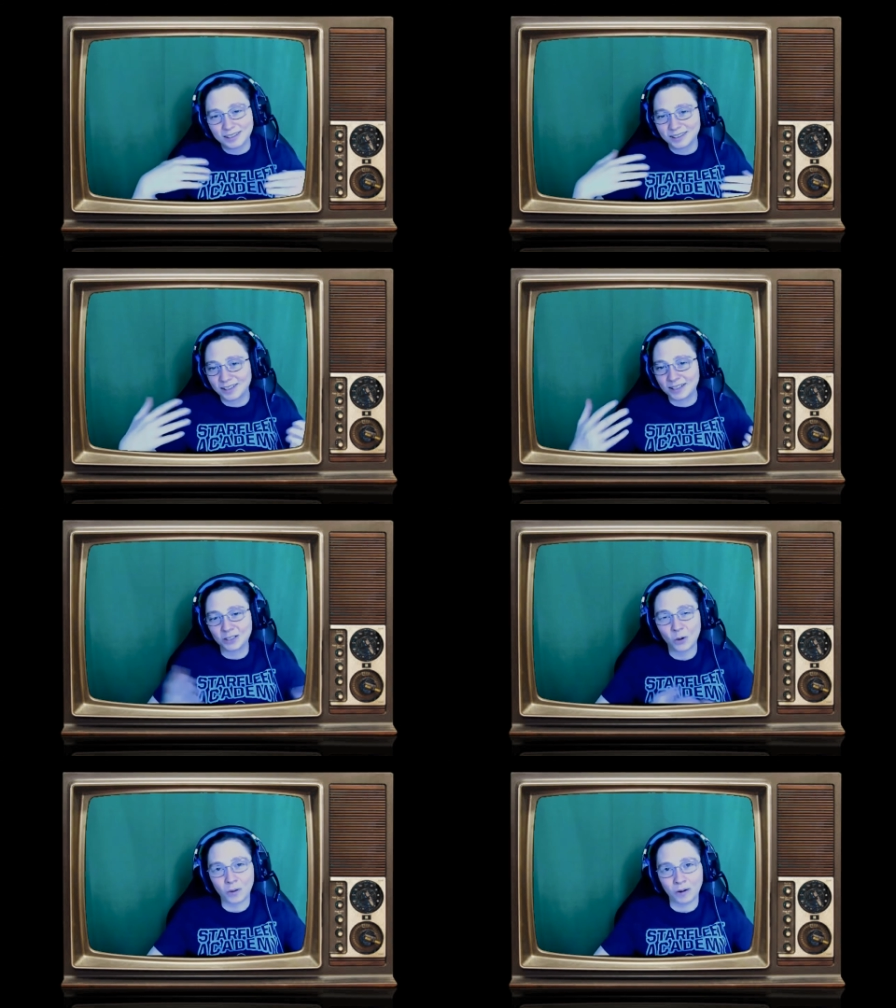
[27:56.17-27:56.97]
is
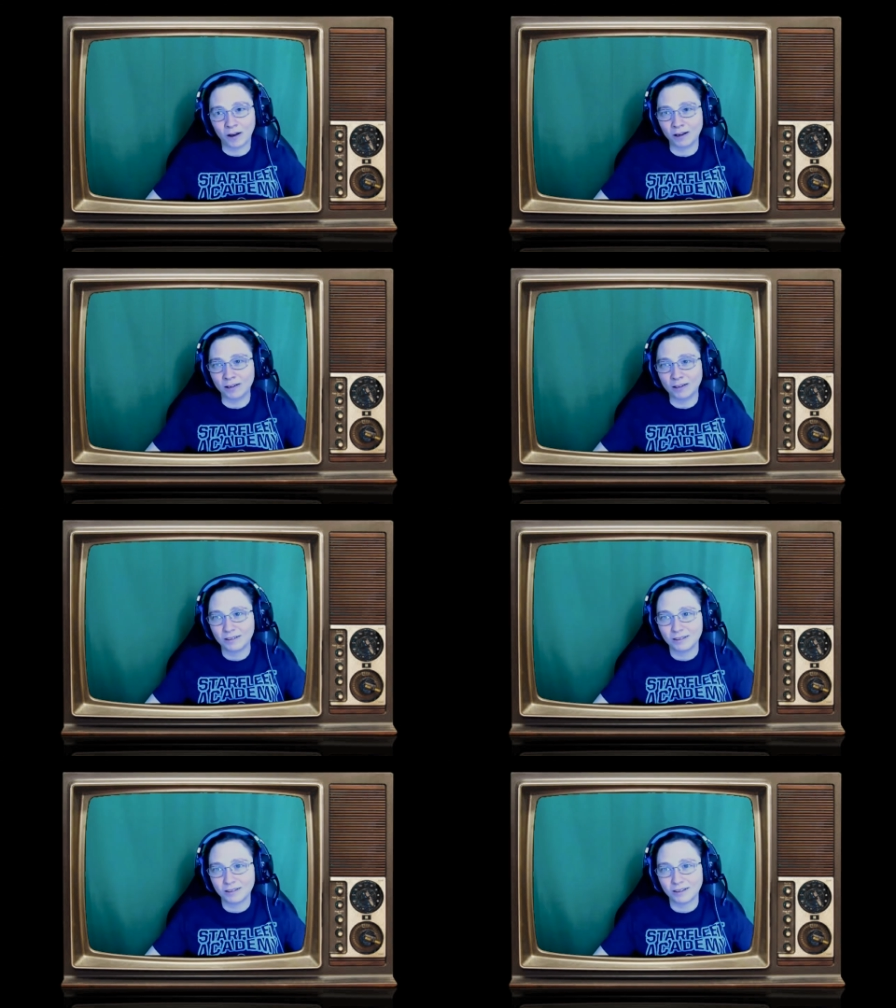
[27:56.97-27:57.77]
going on
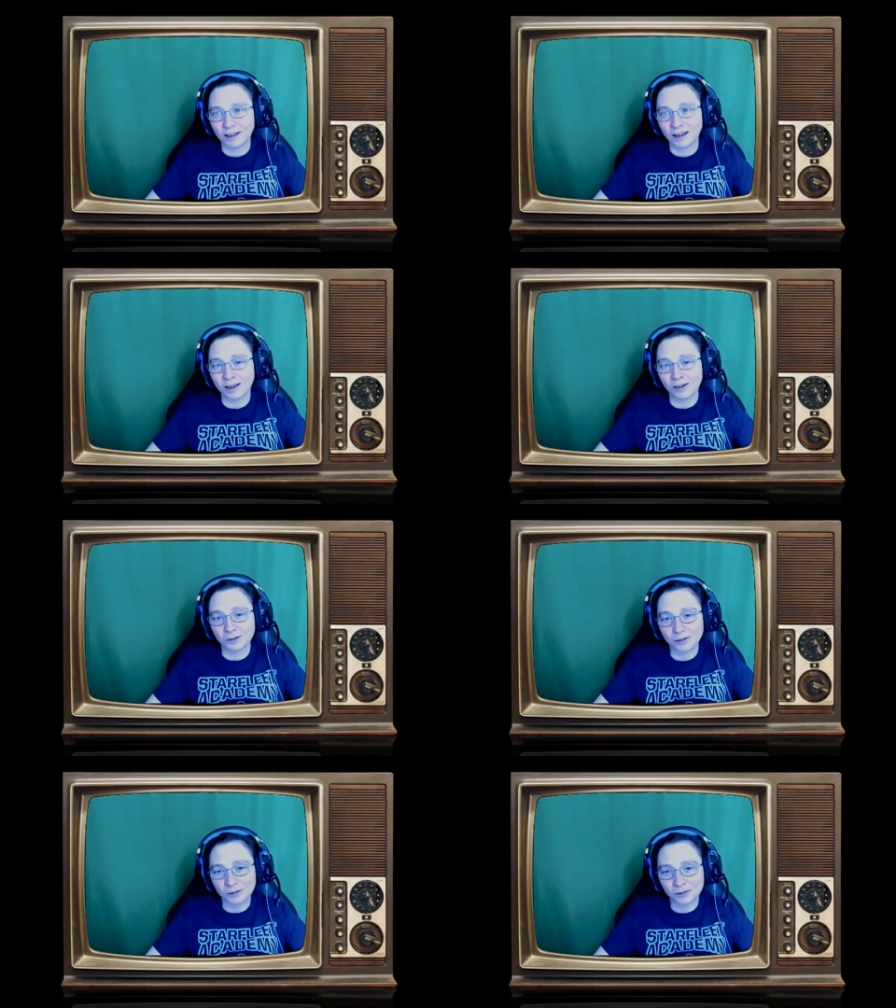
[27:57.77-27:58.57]

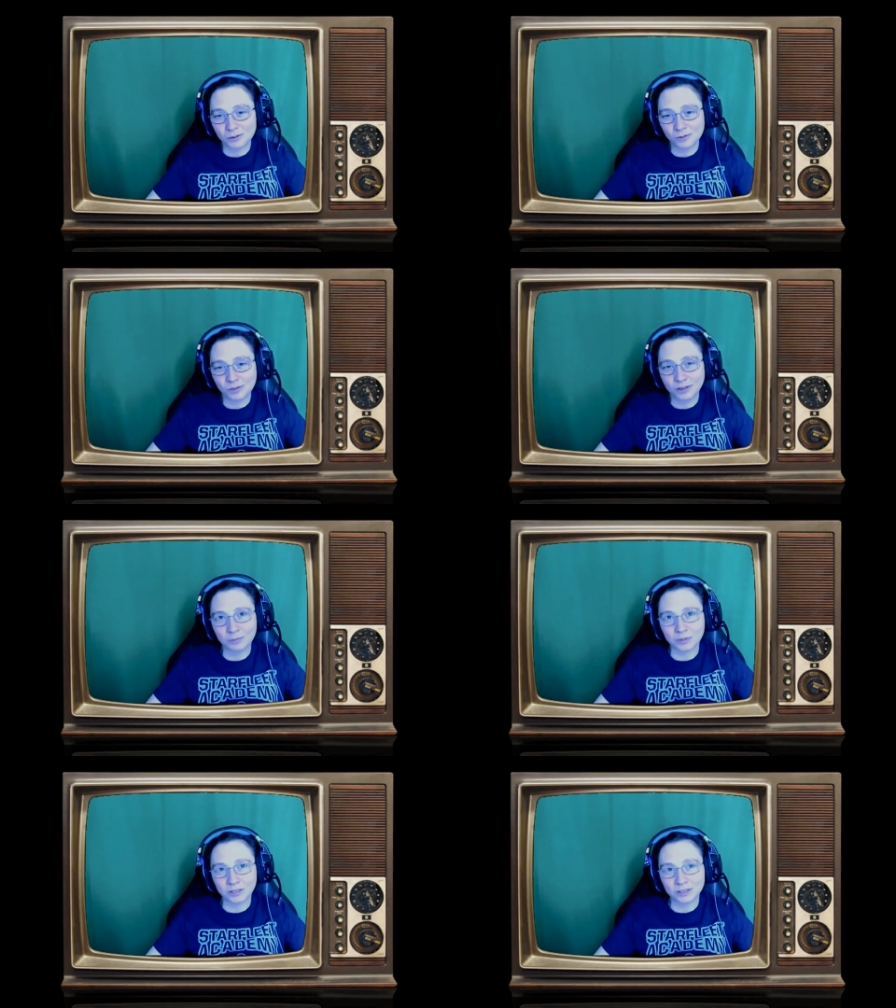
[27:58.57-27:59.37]
with the
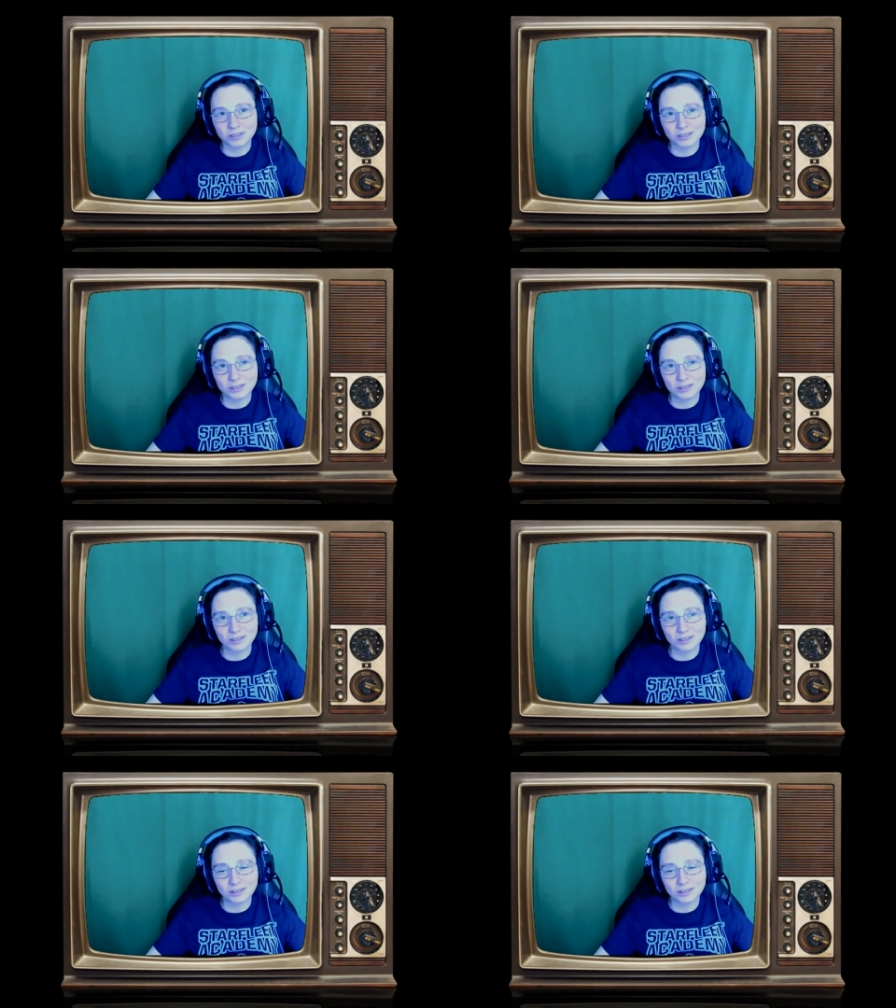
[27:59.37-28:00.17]
books
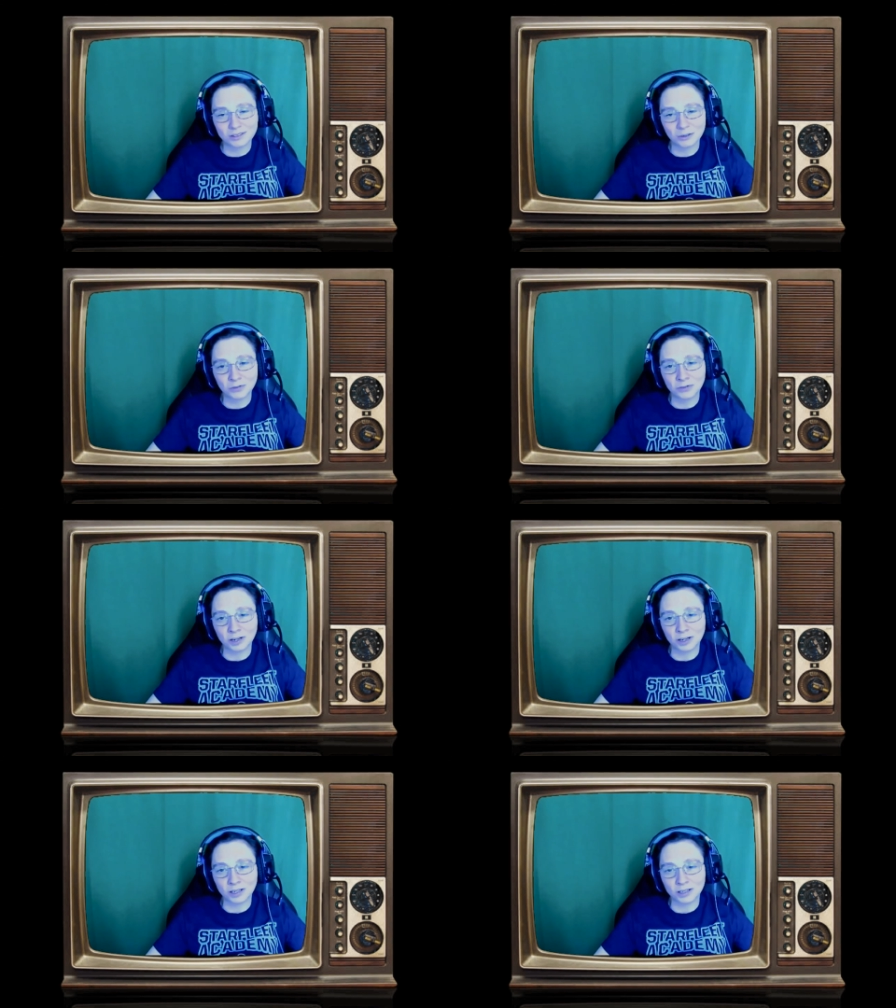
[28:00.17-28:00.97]
so
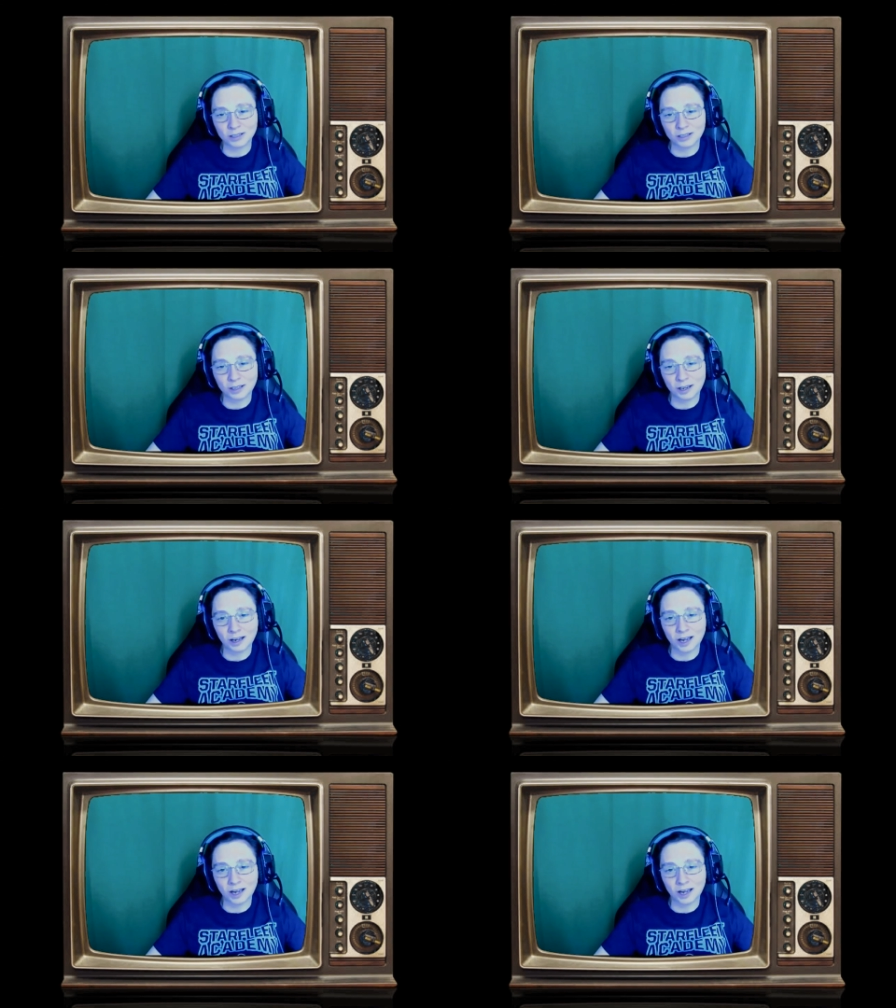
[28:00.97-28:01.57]
far. I